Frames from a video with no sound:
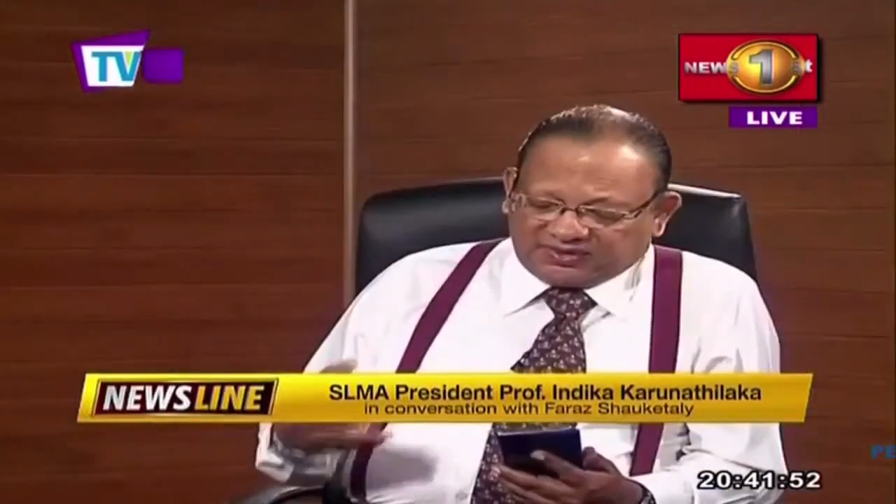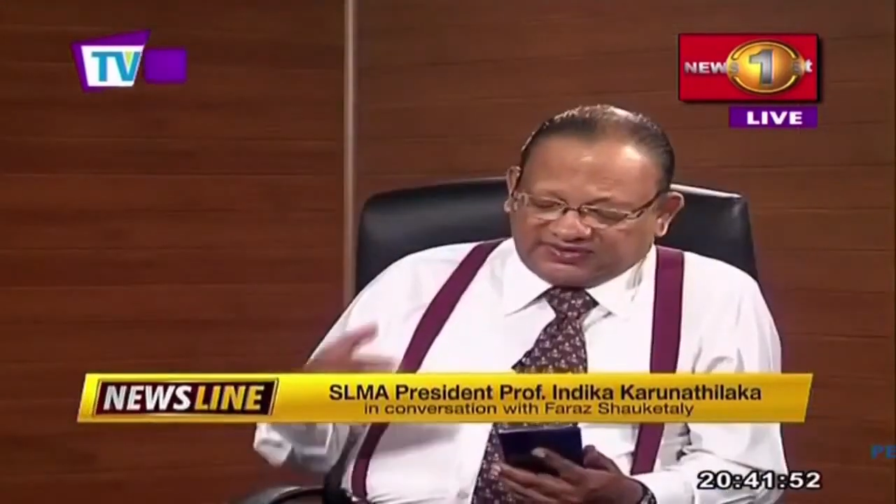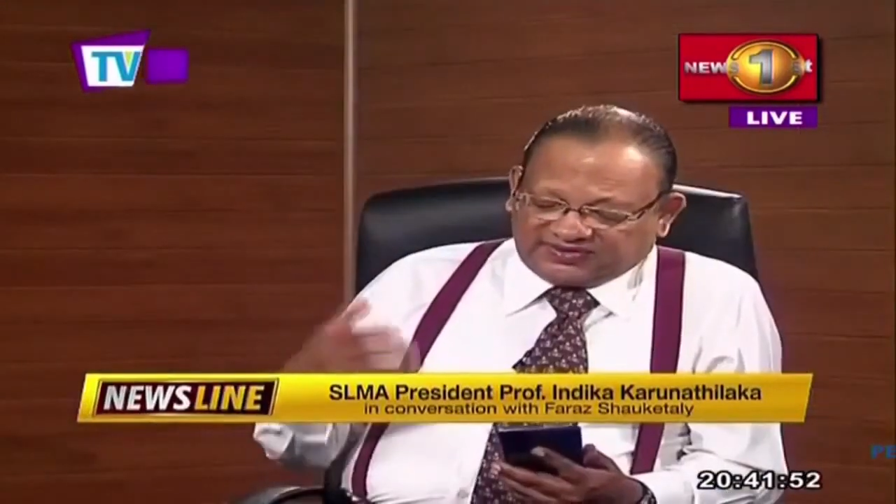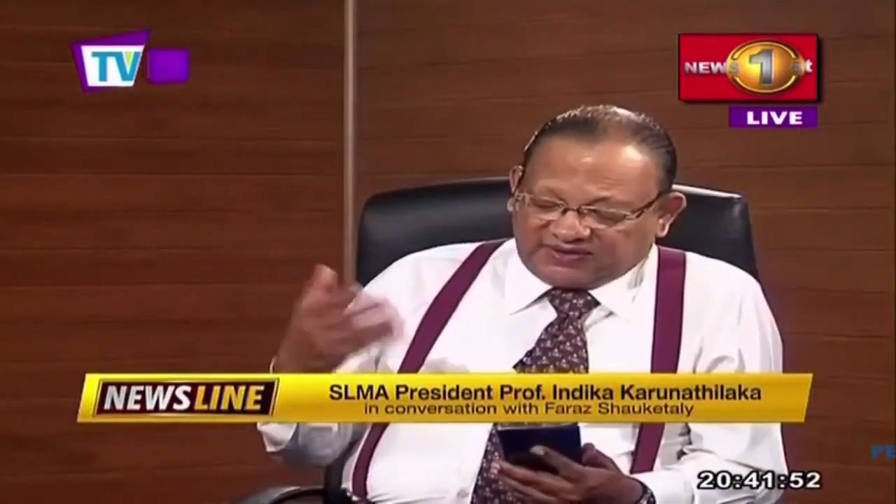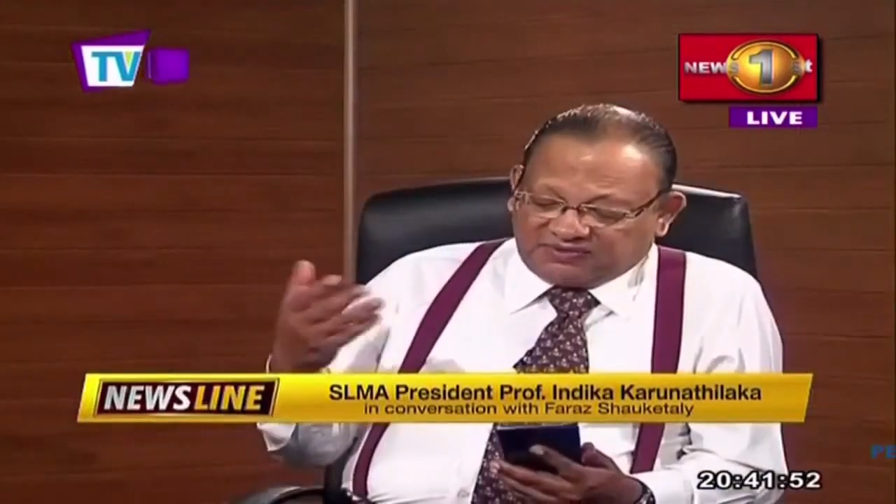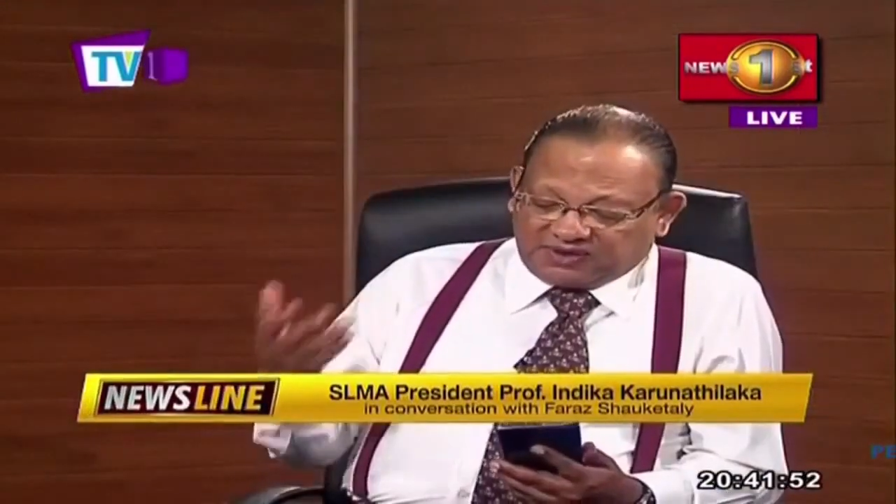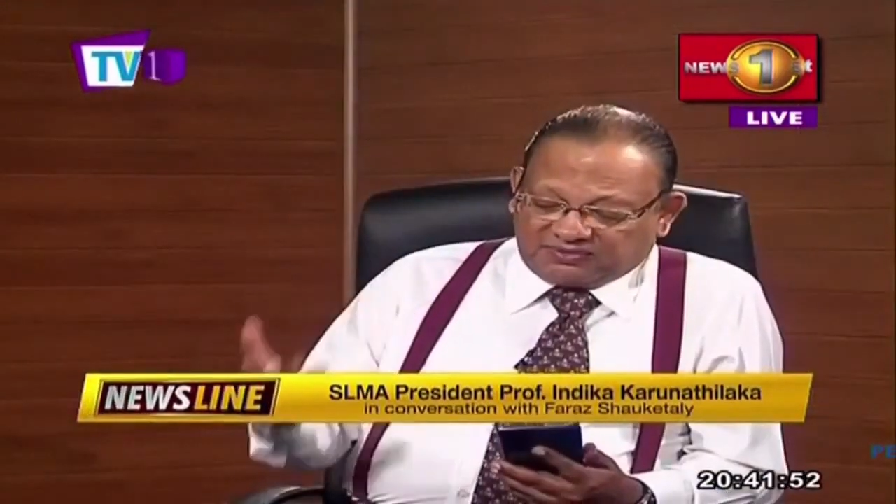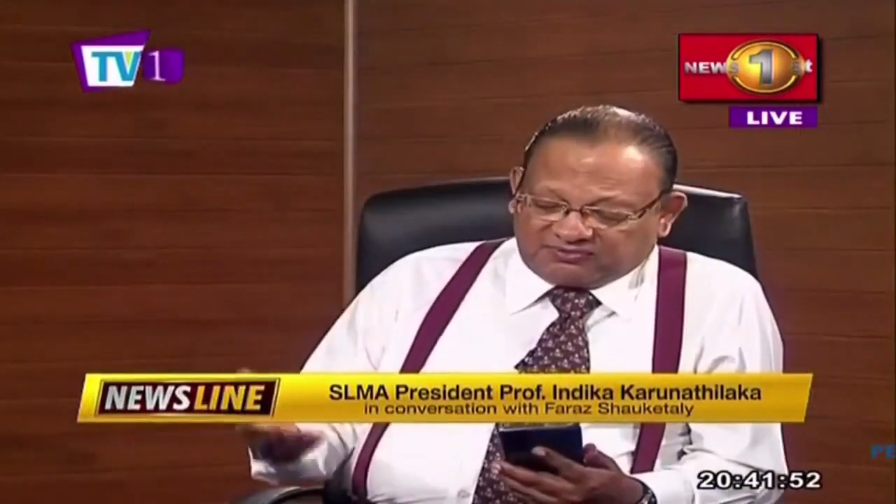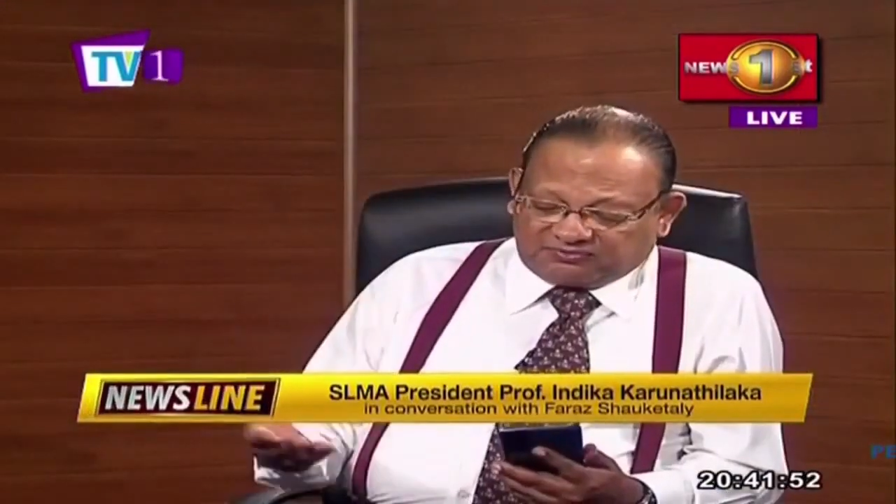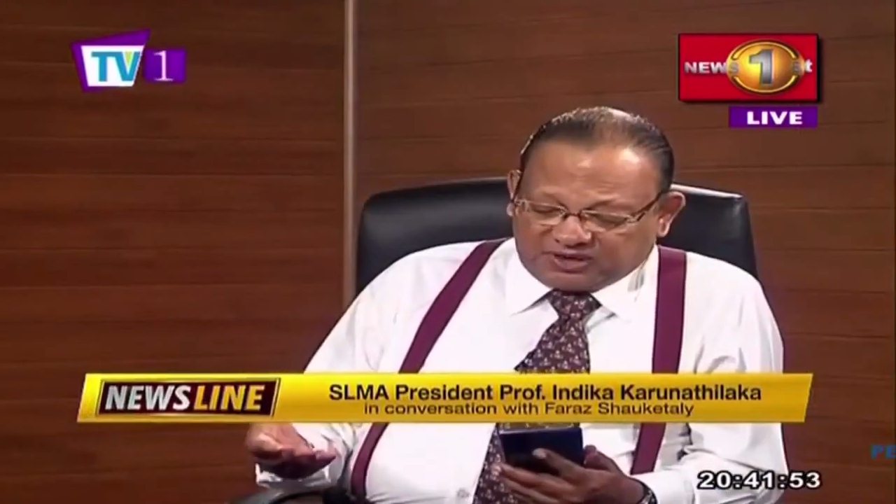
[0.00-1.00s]
with the same
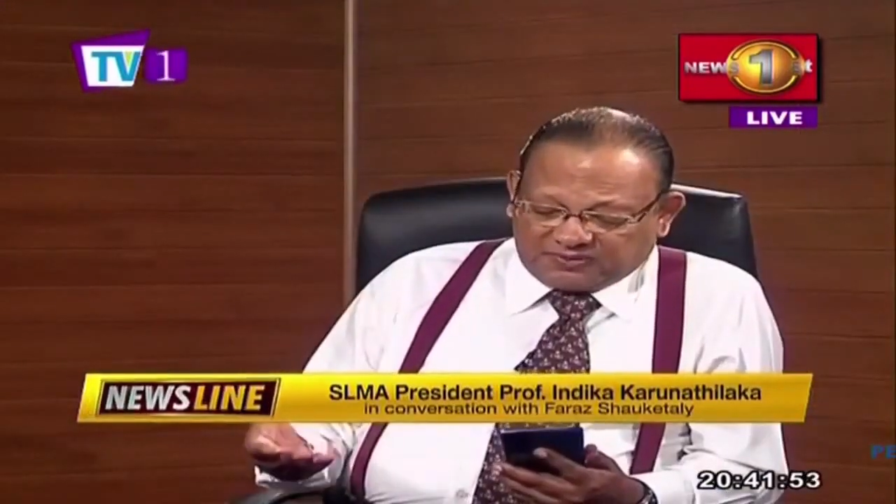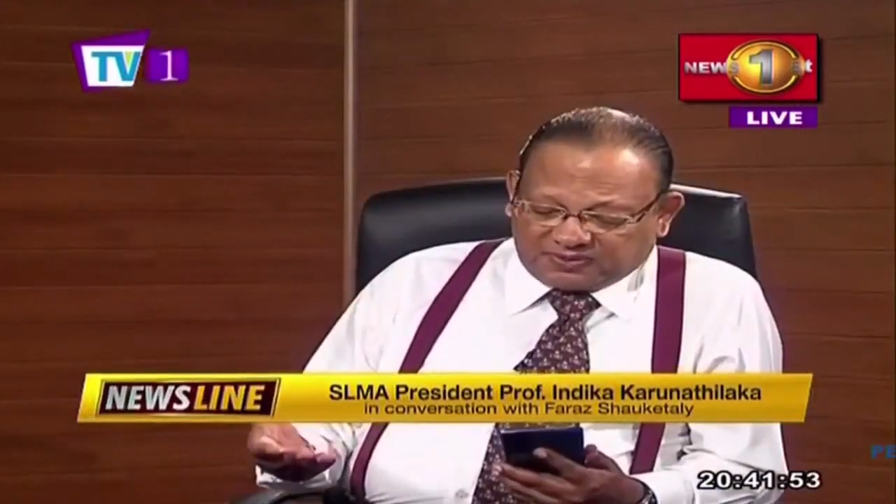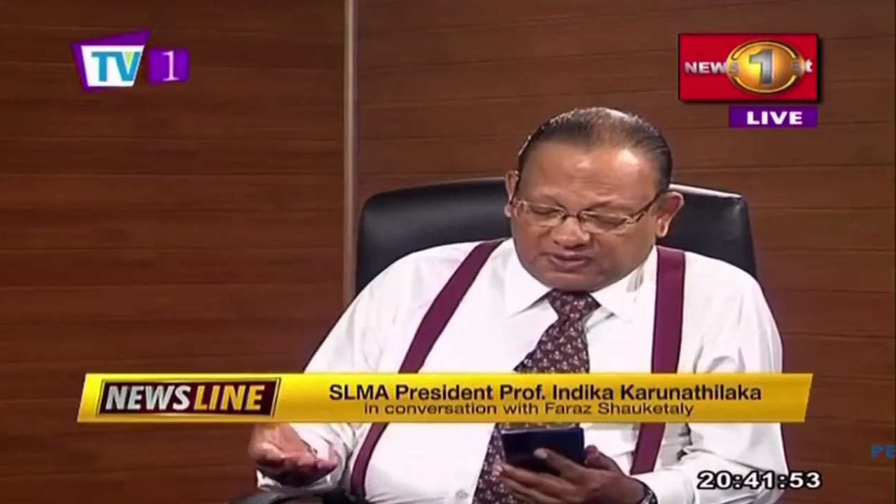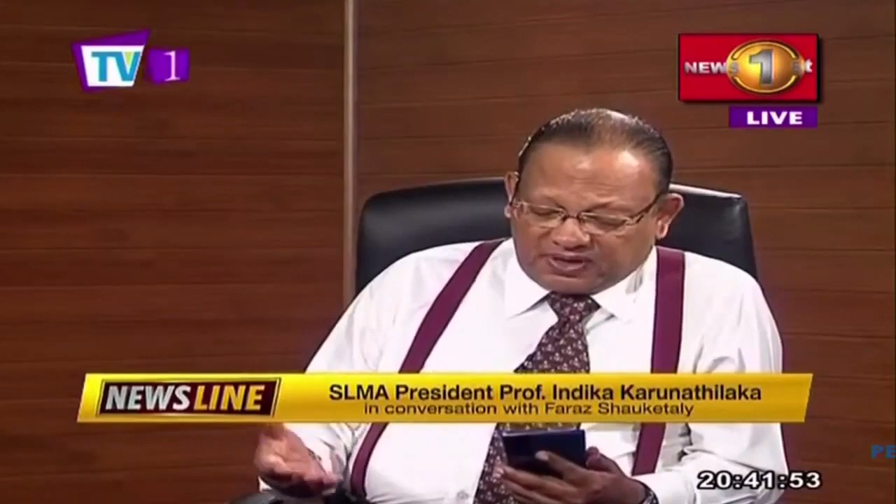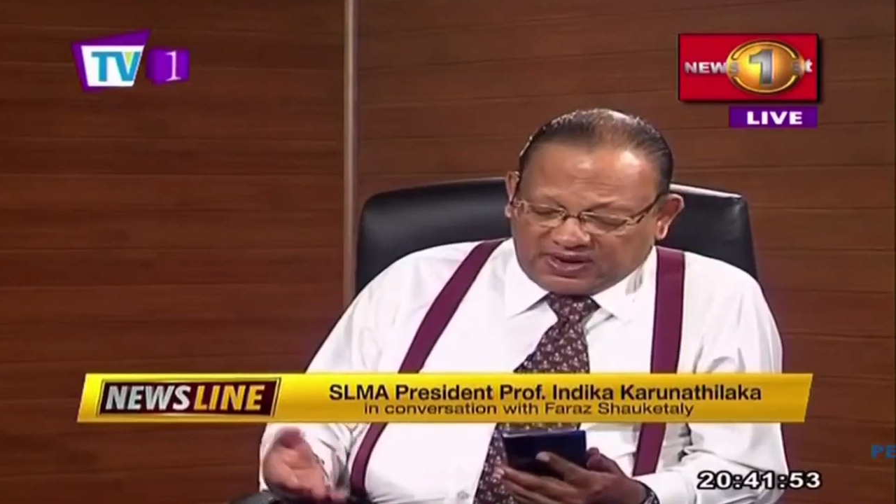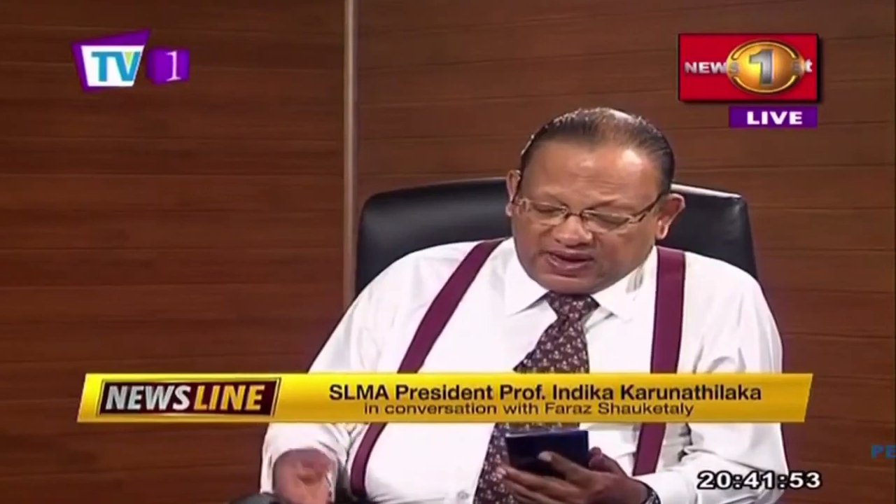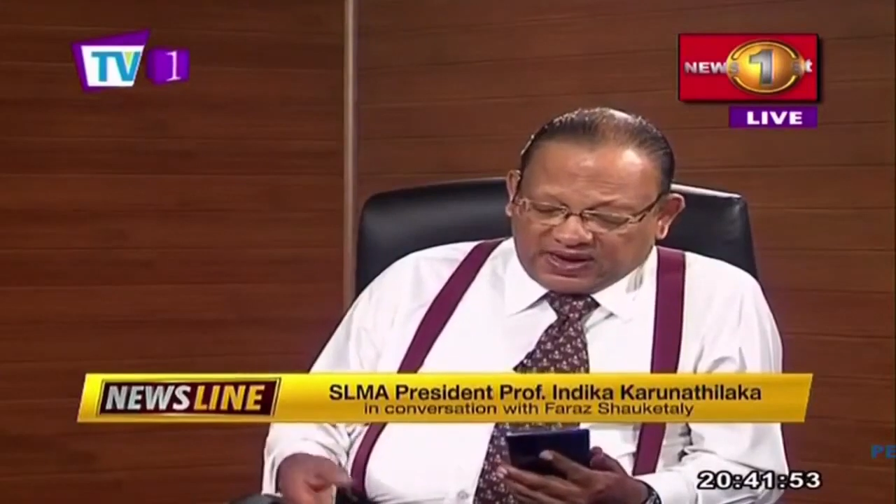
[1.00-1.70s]
number of people,